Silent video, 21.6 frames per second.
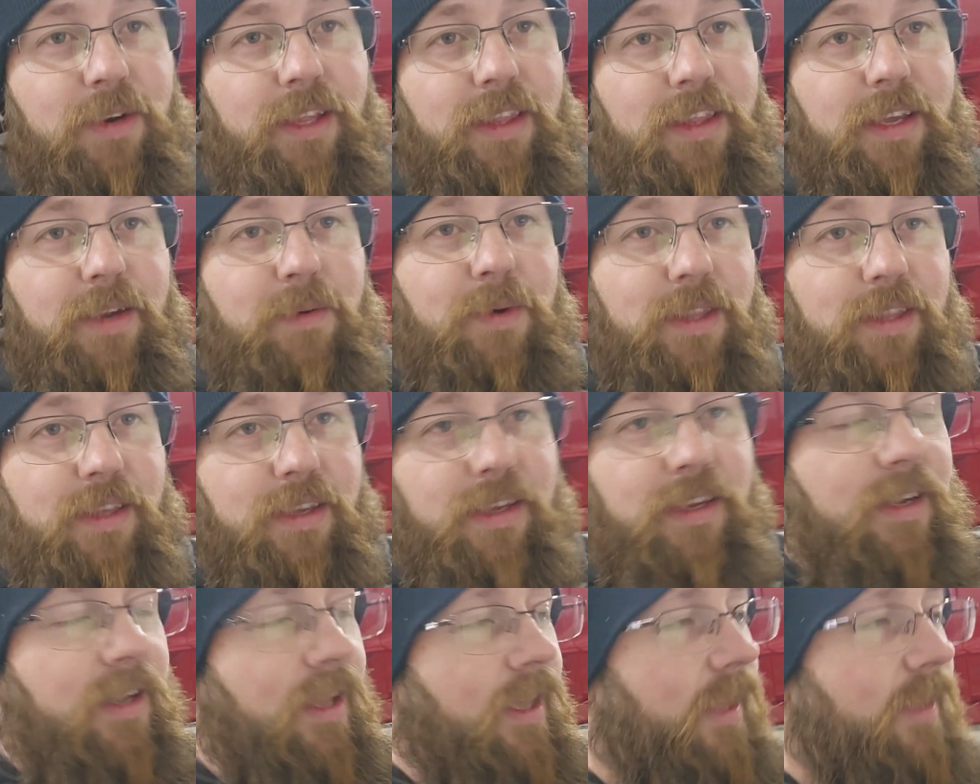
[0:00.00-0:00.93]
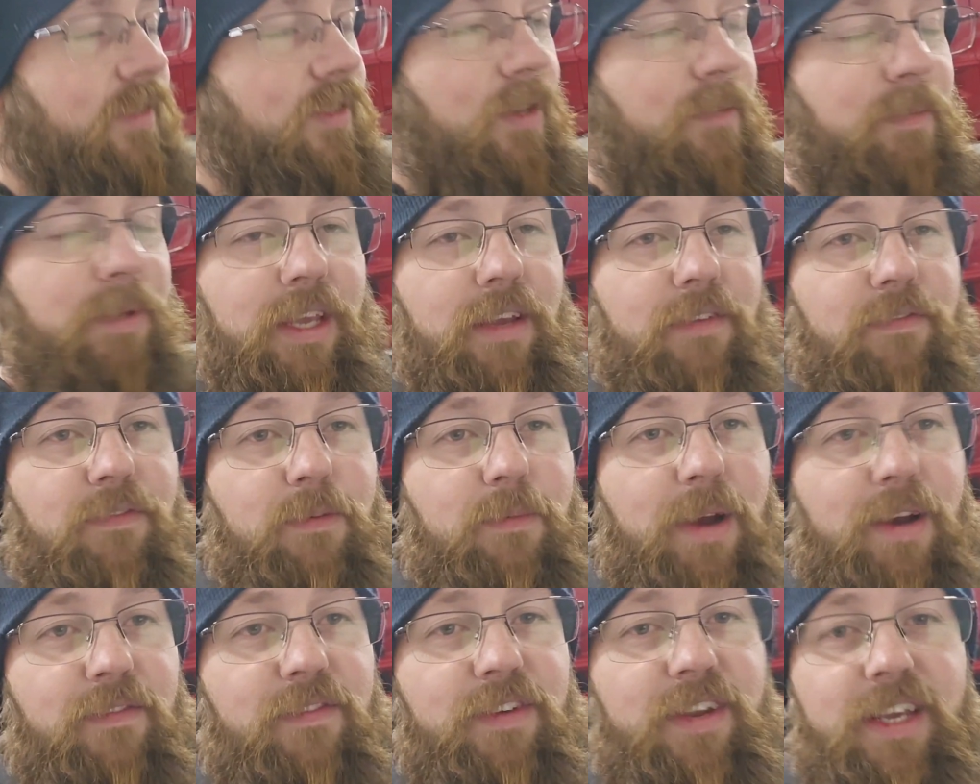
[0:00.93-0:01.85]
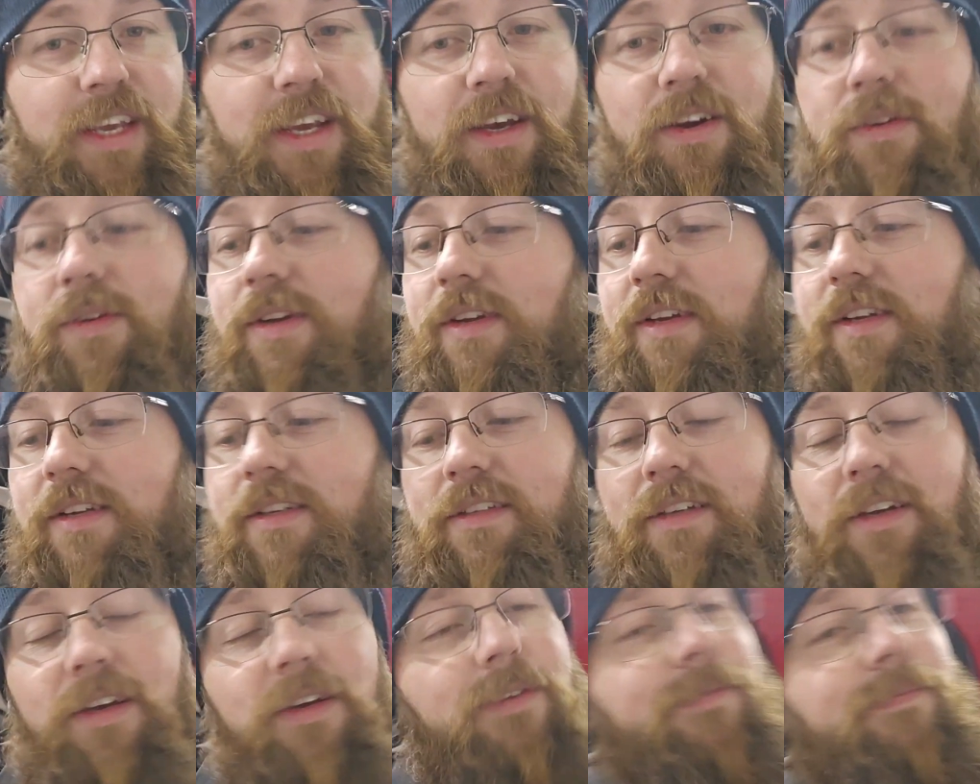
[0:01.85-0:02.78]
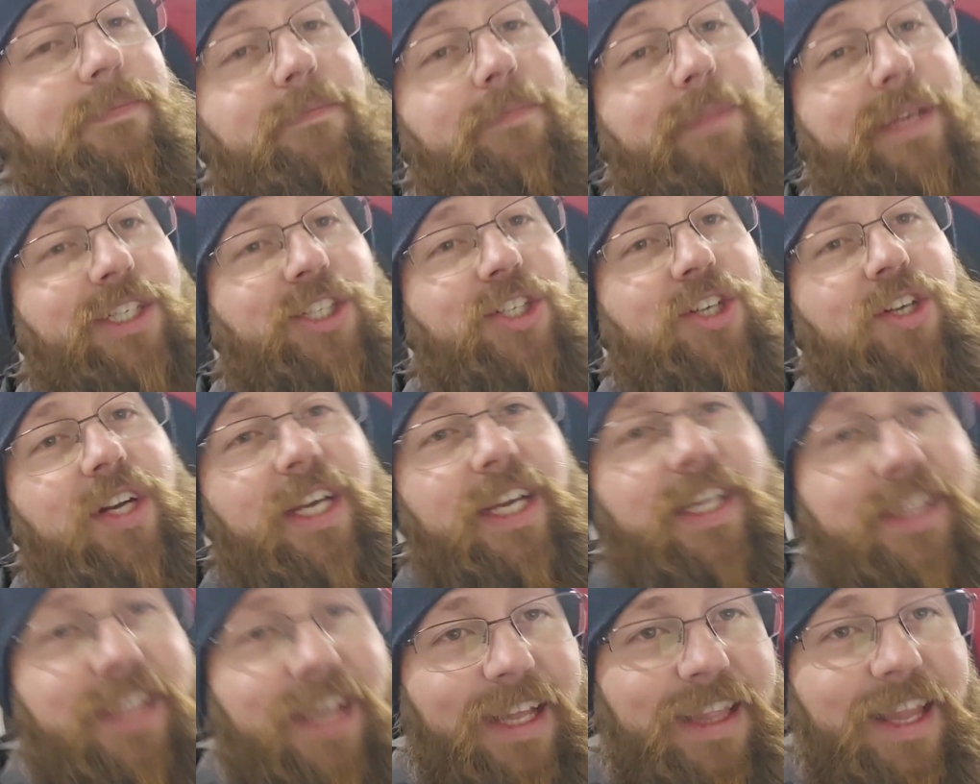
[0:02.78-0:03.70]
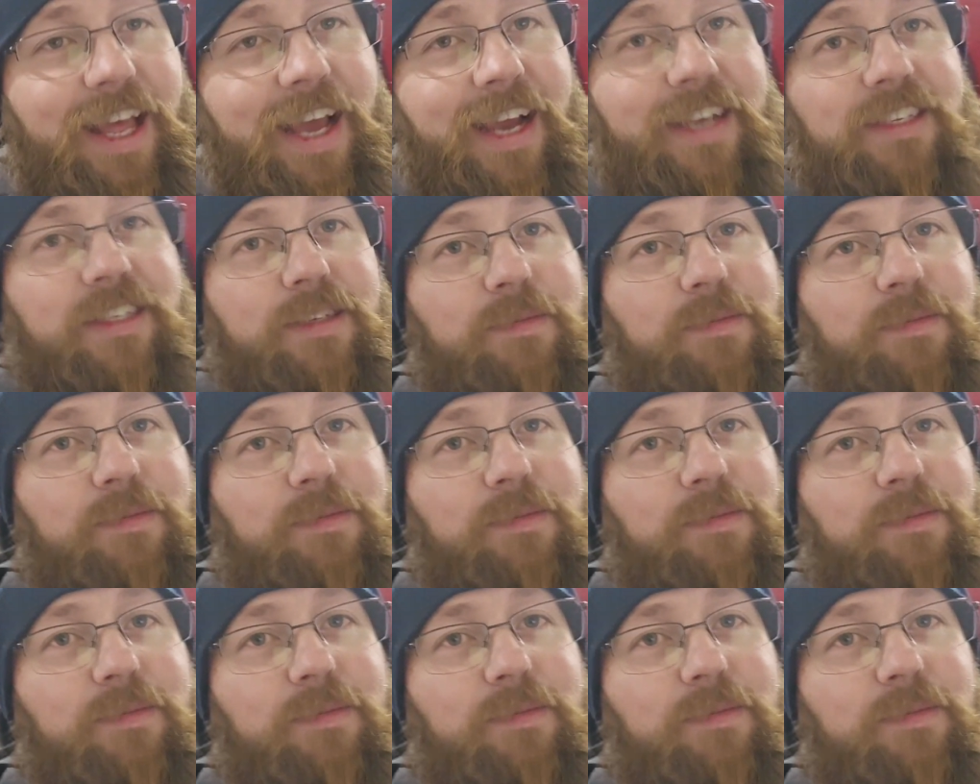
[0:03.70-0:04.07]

anything with it, that's going to be it for my video. So be sure to hit that like and